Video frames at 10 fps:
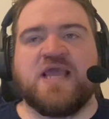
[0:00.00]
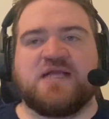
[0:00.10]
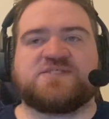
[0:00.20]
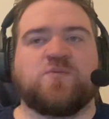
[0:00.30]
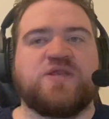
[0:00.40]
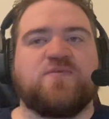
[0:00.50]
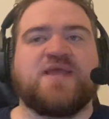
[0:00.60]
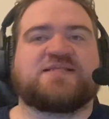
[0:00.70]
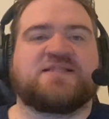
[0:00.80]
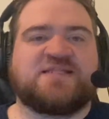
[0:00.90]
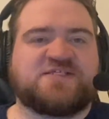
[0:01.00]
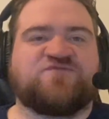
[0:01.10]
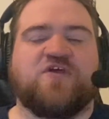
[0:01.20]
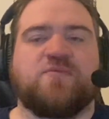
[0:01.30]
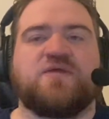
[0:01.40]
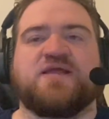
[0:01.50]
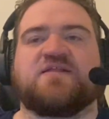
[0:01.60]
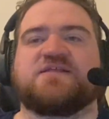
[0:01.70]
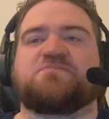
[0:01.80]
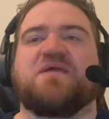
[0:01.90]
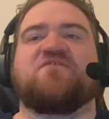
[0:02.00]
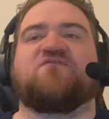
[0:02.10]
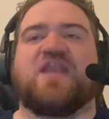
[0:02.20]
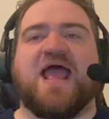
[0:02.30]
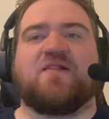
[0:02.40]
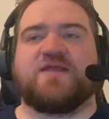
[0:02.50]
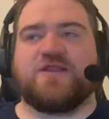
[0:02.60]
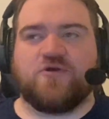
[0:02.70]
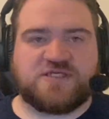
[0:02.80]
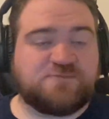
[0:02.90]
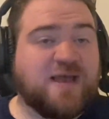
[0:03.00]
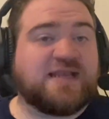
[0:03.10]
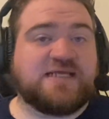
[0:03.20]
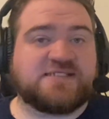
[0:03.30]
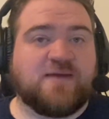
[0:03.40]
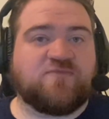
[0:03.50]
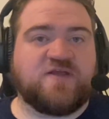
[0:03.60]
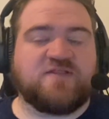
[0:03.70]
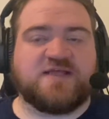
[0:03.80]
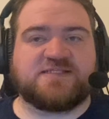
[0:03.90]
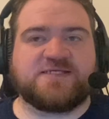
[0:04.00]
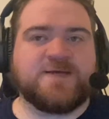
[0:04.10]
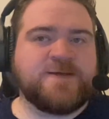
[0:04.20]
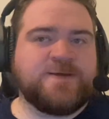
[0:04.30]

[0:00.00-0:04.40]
And so when you get to this film, you get to this big finale, and you're expecting something that's,